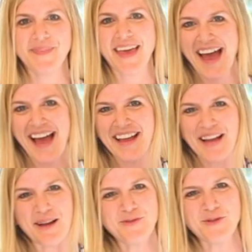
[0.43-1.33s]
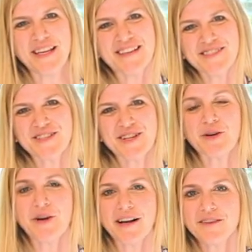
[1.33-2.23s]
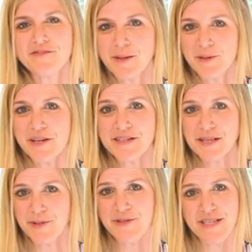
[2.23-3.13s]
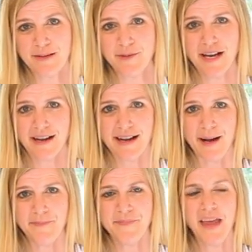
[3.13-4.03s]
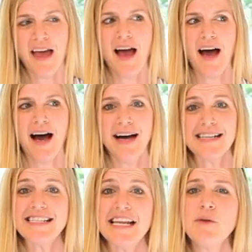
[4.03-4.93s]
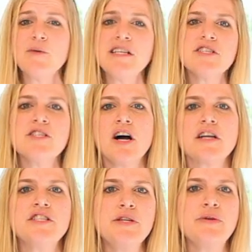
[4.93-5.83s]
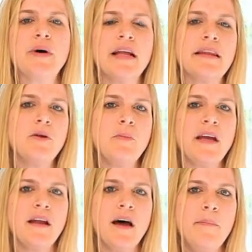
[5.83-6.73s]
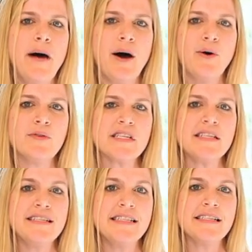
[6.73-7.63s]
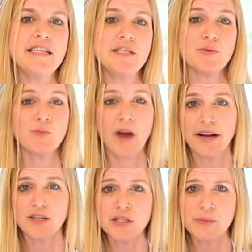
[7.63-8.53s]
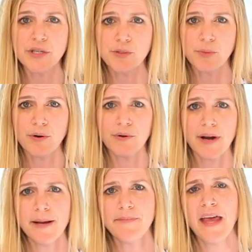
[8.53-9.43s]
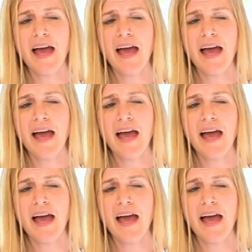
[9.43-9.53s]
Hi, I'm Julie Elster, creator of WDW.com. Today I wanted to talk to you a little bit about Disney's Rider Switch program.